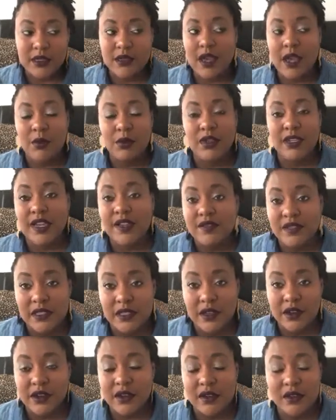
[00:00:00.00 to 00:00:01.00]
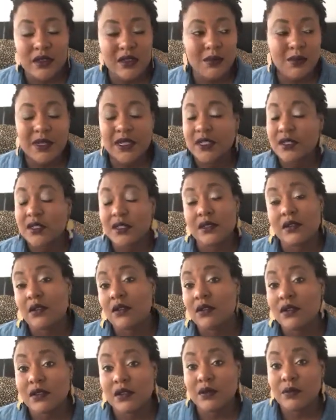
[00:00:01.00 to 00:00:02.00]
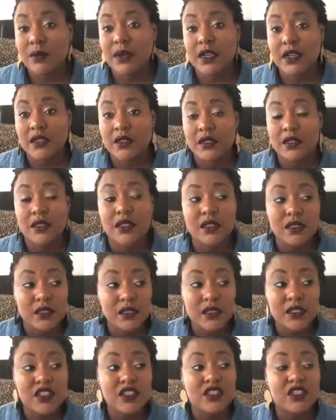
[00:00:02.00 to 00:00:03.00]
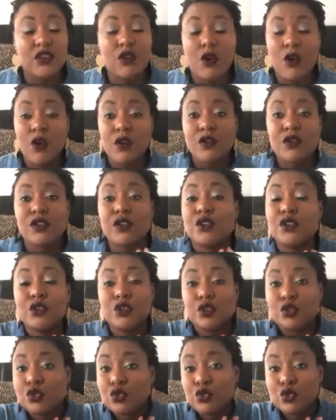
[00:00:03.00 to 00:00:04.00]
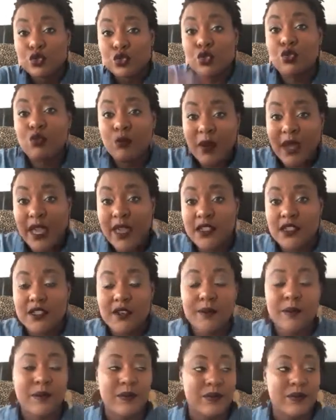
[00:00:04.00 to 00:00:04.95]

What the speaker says: So I would love a surrogacy, but it just costs too much. It's just costs too much.